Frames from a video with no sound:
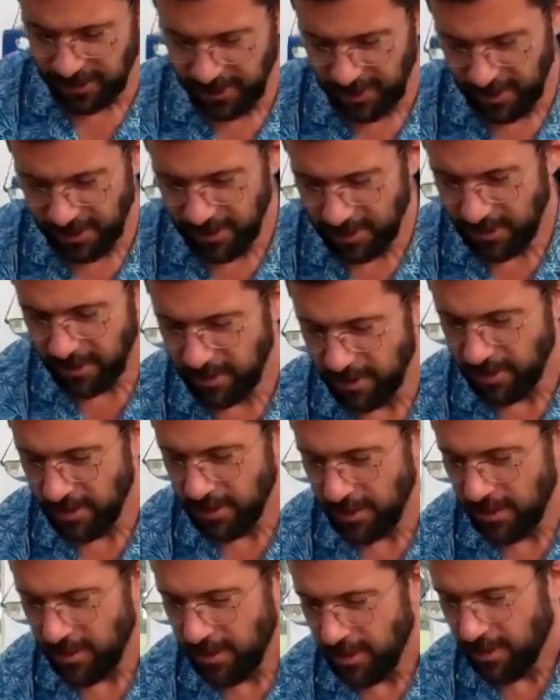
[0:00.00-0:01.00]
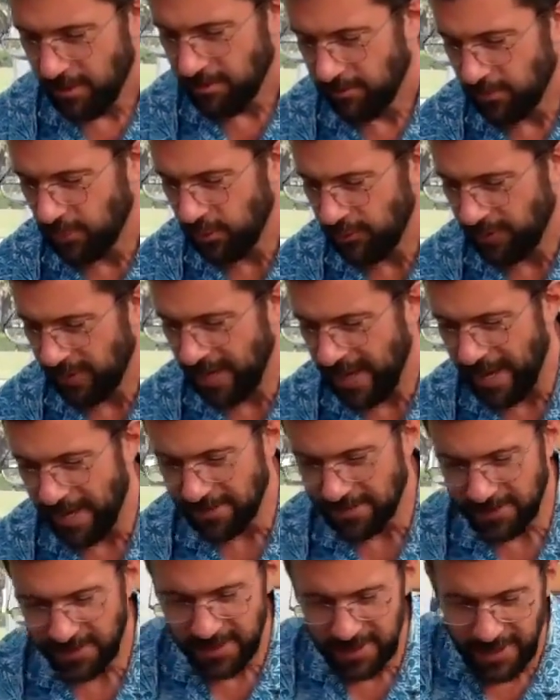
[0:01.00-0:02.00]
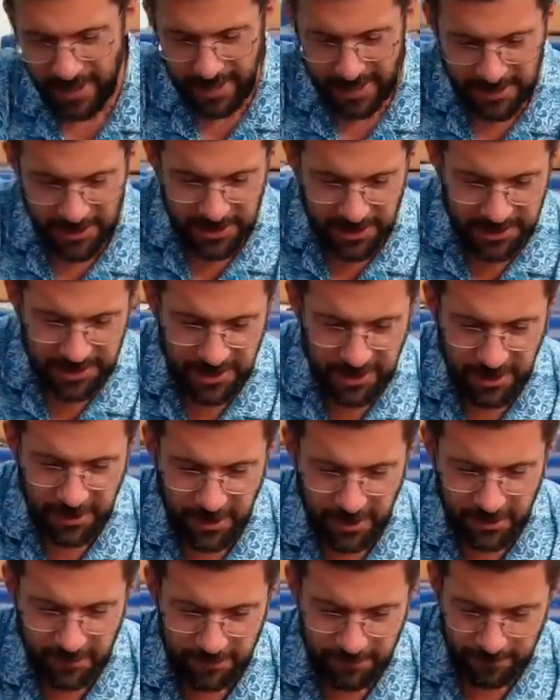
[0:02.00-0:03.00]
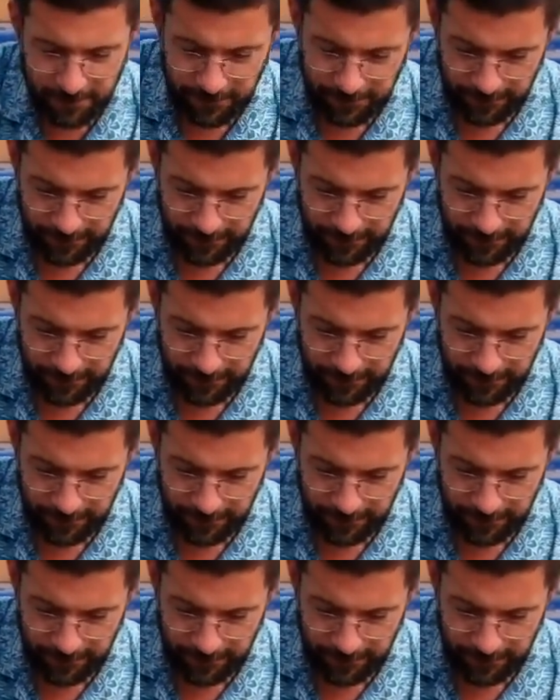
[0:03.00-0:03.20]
going to move it out to the edges here